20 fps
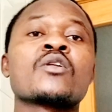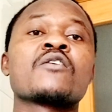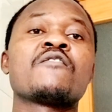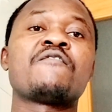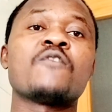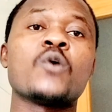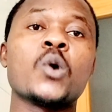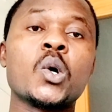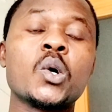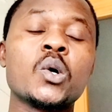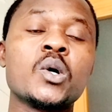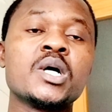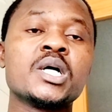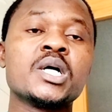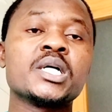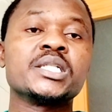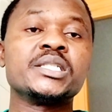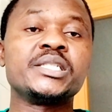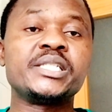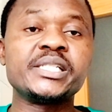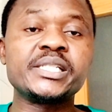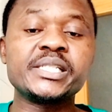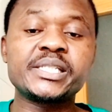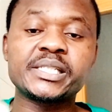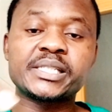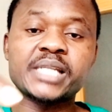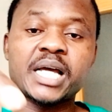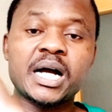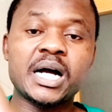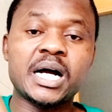for
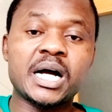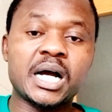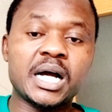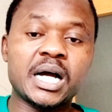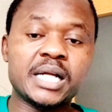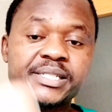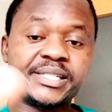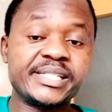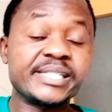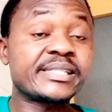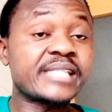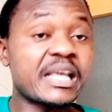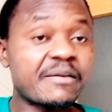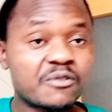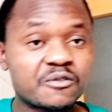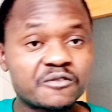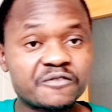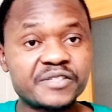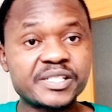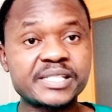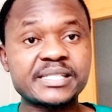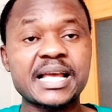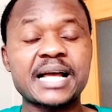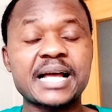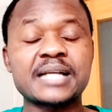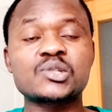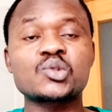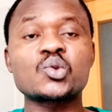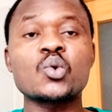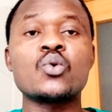this D7
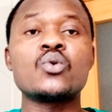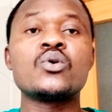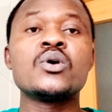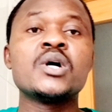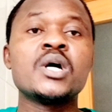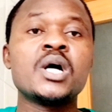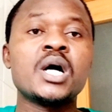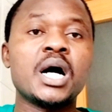visa. So